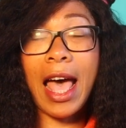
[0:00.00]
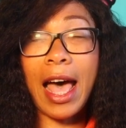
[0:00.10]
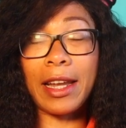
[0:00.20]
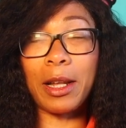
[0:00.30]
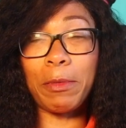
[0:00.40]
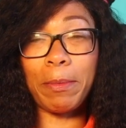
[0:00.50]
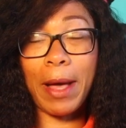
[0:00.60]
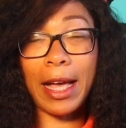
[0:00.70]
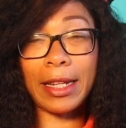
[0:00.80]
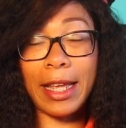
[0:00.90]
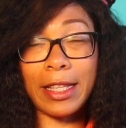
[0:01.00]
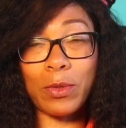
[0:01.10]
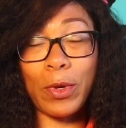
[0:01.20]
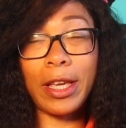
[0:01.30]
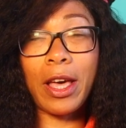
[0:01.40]
And I'll be back
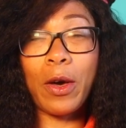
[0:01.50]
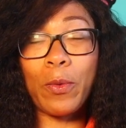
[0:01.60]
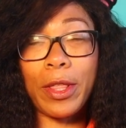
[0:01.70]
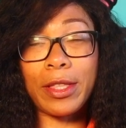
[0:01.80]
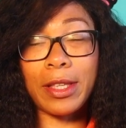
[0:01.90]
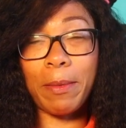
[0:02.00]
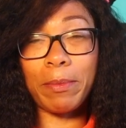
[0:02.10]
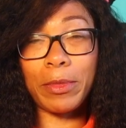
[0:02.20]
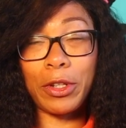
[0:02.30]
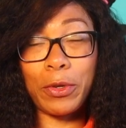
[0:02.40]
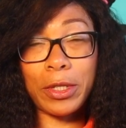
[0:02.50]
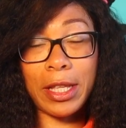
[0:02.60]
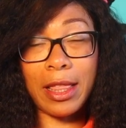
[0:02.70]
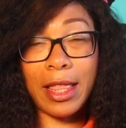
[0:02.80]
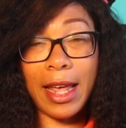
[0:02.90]
next week with some new
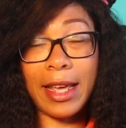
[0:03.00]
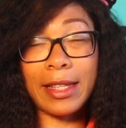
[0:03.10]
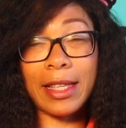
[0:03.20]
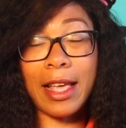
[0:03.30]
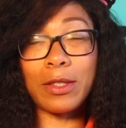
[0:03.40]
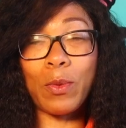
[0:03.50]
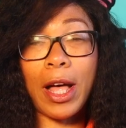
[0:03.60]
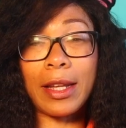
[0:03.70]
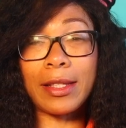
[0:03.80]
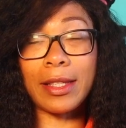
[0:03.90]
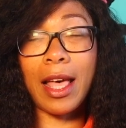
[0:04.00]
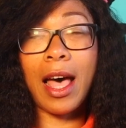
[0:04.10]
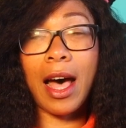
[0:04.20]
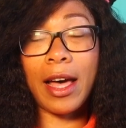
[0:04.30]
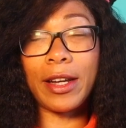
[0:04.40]
synthetics as well as
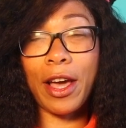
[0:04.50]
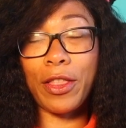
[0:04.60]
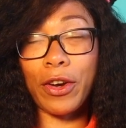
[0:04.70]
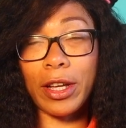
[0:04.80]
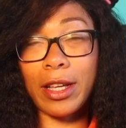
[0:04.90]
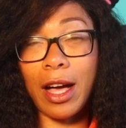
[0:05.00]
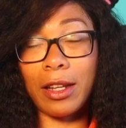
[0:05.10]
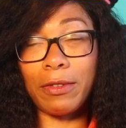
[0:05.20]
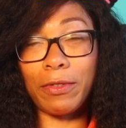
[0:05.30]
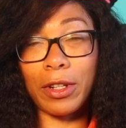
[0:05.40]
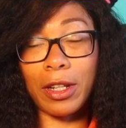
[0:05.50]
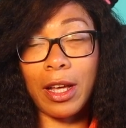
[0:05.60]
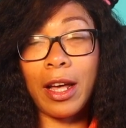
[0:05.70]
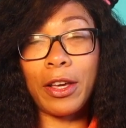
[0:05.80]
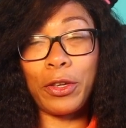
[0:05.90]
another
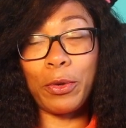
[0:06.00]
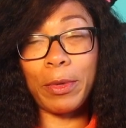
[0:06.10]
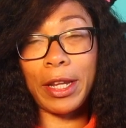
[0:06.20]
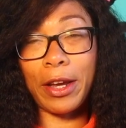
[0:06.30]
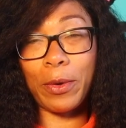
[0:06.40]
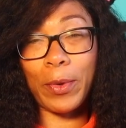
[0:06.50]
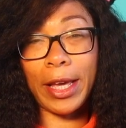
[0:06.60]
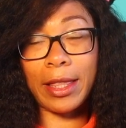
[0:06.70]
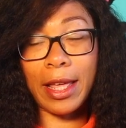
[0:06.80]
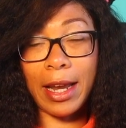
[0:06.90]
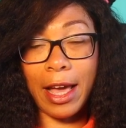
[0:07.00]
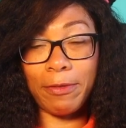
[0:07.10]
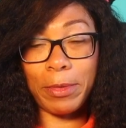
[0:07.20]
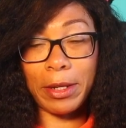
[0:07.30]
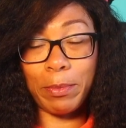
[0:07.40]
colorful human hair wig that
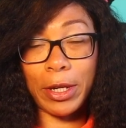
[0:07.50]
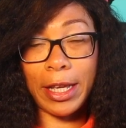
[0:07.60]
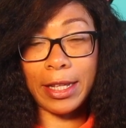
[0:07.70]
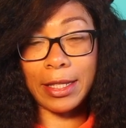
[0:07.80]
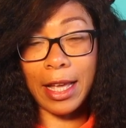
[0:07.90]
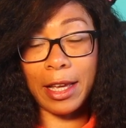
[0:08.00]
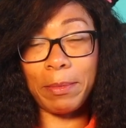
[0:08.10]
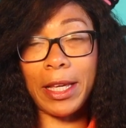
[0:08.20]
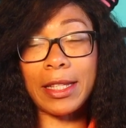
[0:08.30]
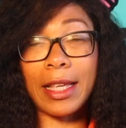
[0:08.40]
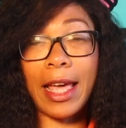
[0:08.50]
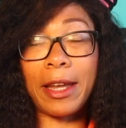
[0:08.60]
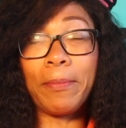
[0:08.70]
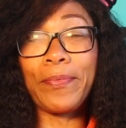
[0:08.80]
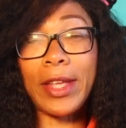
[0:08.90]
I've been putting aside because
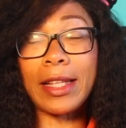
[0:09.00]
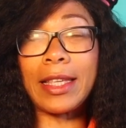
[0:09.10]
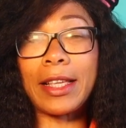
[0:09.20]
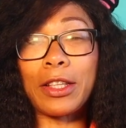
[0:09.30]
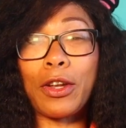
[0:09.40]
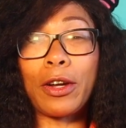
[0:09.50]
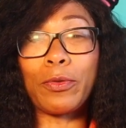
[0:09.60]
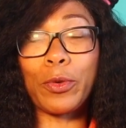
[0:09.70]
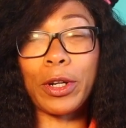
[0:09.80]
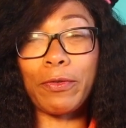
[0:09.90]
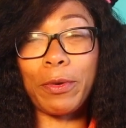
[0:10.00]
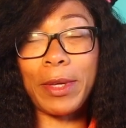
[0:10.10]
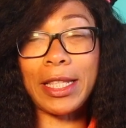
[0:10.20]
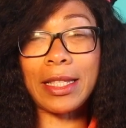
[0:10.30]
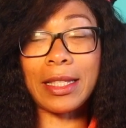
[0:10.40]
again it takes a lot of work for
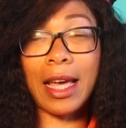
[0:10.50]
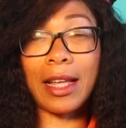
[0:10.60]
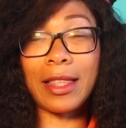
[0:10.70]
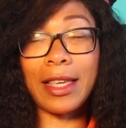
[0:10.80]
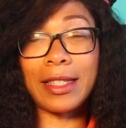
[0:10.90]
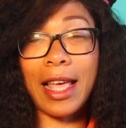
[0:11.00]
me to style these